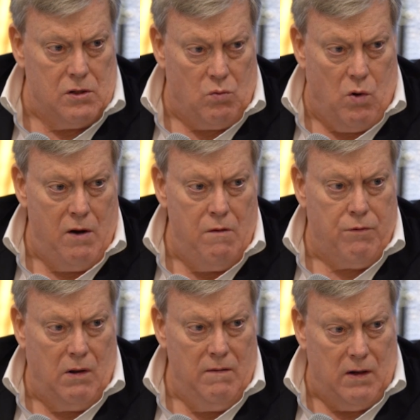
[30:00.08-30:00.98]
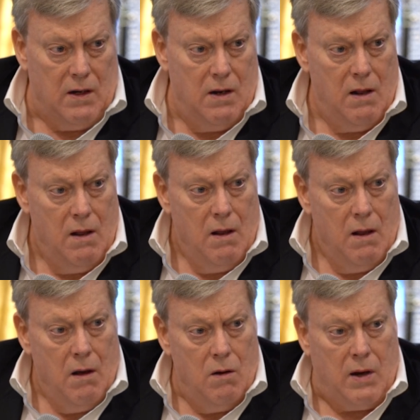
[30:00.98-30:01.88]
This is what I do for a living.
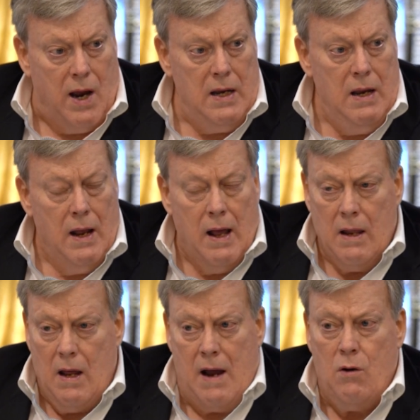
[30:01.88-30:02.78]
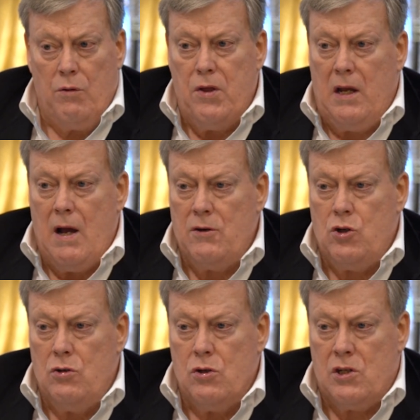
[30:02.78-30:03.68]
Okay? I don't think I
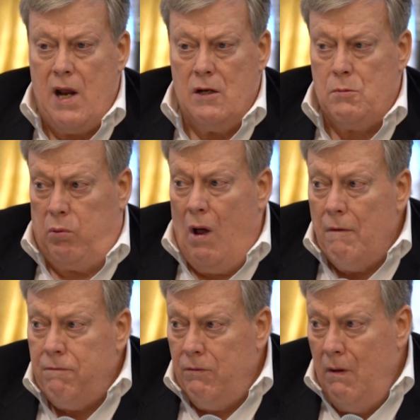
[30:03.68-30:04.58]
should just say it's bluff,